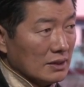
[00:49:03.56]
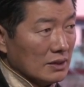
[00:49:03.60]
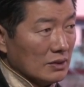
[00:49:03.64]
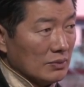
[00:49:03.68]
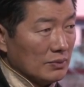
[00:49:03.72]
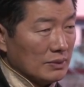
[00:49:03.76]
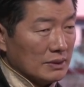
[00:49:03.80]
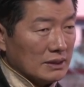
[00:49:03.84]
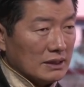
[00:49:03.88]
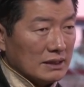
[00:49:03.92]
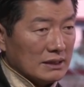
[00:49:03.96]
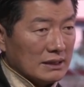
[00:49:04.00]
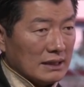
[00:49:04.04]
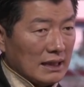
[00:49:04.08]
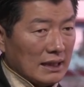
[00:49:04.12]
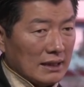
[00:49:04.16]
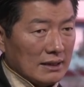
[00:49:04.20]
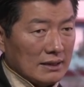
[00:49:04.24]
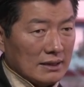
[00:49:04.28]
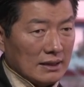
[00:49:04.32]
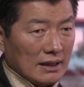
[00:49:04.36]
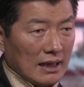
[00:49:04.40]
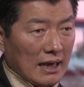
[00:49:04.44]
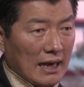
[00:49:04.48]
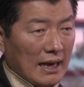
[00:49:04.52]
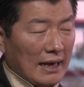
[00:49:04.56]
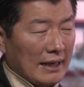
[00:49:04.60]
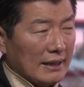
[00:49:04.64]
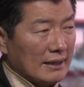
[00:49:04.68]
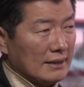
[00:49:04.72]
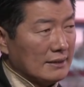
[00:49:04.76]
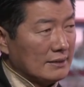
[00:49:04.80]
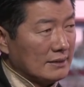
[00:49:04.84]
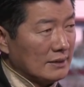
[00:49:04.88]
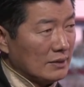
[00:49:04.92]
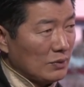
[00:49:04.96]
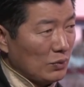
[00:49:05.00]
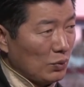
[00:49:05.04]
which is, I think,
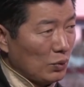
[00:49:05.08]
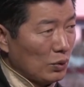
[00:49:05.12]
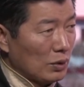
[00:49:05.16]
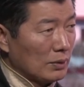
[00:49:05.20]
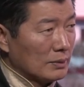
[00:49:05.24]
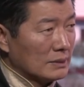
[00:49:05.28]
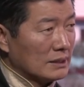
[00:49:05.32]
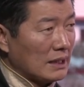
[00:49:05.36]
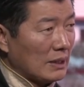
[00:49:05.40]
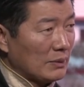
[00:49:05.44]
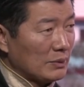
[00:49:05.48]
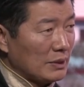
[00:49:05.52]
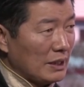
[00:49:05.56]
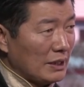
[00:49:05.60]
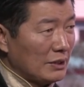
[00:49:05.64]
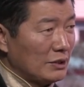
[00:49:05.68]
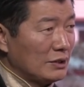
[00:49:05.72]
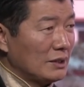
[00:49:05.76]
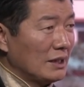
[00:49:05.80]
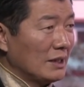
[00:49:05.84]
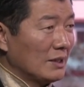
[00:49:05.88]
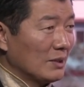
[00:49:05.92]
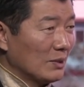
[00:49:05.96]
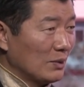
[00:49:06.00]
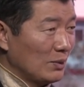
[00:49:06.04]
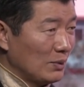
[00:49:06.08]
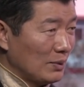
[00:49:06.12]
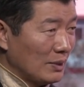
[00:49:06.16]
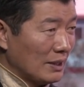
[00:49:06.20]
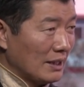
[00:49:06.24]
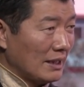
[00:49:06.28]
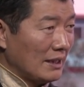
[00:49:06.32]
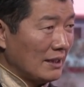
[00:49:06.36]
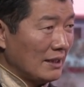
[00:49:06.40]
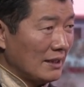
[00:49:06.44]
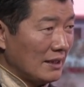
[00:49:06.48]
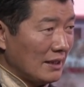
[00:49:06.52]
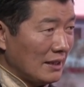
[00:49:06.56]
highest in whole of South Asia, including
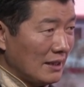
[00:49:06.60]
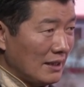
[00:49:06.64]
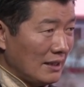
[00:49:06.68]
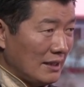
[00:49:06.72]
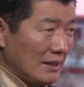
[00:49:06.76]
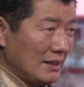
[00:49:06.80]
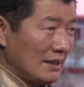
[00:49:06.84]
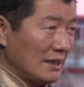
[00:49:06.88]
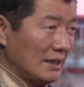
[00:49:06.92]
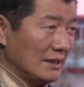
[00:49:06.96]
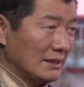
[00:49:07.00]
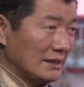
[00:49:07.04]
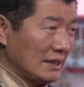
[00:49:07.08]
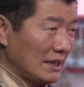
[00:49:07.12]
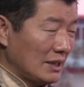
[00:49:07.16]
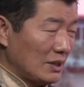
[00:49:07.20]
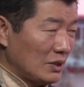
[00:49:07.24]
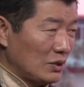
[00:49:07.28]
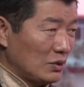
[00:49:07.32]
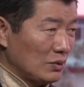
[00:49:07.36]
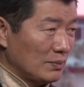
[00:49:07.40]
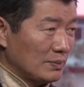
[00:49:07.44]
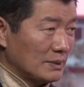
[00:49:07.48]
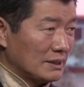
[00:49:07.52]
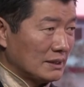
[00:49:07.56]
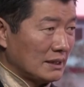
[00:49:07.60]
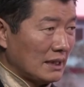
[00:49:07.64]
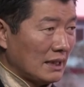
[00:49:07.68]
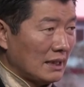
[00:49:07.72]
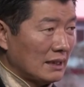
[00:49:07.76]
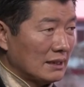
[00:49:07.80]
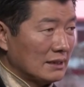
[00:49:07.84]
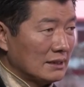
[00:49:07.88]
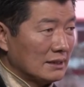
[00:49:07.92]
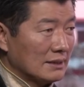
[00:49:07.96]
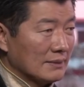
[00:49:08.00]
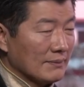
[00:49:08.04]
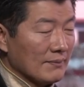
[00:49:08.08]
India. India is
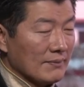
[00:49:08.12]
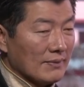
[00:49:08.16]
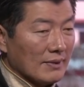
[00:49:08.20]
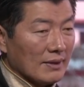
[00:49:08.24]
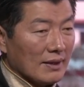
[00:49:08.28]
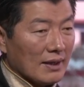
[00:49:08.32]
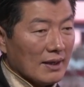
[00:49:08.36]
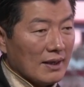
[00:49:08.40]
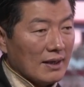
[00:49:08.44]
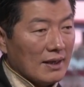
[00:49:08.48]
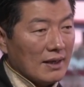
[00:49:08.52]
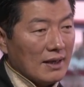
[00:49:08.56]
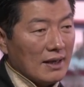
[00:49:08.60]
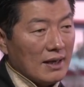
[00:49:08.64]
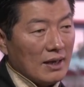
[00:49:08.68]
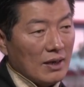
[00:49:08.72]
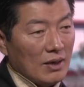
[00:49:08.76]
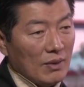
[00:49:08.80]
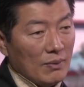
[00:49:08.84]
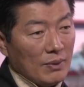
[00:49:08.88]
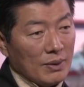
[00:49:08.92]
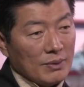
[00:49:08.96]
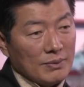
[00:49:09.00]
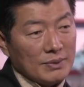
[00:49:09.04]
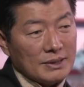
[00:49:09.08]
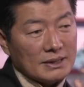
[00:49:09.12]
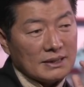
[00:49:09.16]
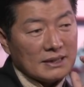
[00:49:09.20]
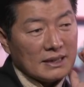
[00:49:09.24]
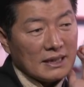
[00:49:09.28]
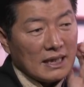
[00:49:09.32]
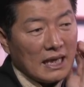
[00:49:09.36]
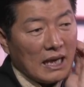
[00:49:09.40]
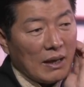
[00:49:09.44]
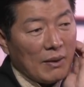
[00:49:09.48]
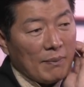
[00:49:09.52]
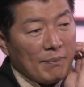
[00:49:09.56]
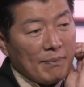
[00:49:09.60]
82%. When we say
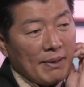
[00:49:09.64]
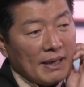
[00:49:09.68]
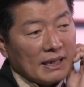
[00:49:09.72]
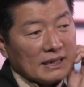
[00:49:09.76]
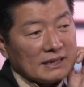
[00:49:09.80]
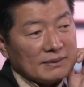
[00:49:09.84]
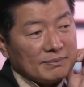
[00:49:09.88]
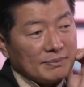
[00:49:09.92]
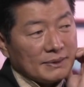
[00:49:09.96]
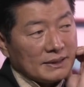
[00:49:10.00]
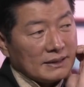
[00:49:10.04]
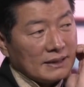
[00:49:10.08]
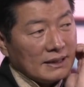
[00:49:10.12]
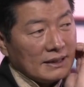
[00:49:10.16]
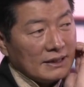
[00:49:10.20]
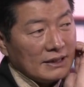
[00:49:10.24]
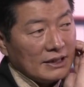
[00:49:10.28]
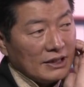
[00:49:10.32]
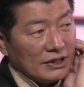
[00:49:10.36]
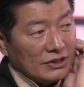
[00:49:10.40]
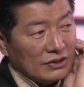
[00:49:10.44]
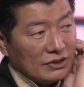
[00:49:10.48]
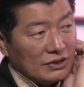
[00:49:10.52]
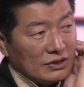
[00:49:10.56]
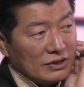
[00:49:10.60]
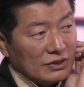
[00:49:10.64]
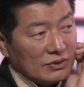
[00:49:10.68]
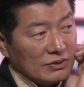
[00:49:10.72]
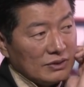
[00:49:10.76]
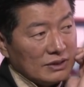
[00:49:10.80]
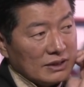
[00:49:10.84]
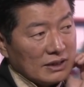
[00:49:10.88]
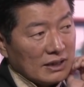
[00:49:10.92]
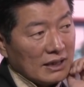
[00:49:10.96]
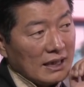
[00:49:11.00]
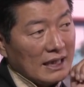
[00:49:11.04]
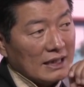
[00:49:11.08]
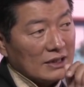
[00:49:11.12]
our pass percentage, you know,
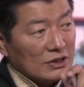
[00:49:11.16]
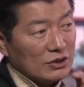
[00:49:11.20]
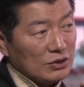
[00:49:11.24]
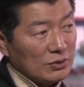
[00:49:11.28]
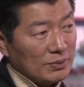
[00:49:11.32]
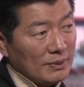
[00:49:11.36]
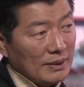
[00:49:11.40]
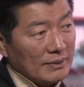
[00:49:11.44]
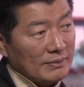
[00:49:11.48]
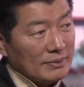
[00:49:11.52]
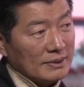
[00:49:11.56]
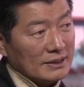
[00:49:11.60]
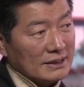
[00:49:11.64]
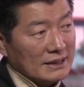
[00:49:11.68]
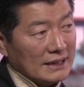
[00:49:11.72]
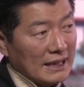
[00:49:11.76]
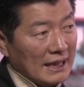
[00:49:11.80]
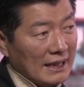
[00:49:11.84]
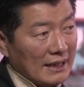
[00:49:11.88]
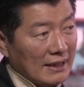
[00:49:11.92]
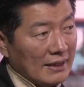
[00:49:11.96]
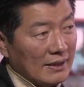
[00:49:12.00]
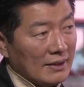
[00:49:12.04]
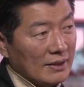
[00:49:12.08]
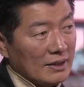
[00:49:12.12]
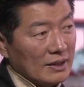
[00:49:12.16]
in class 12 and 10,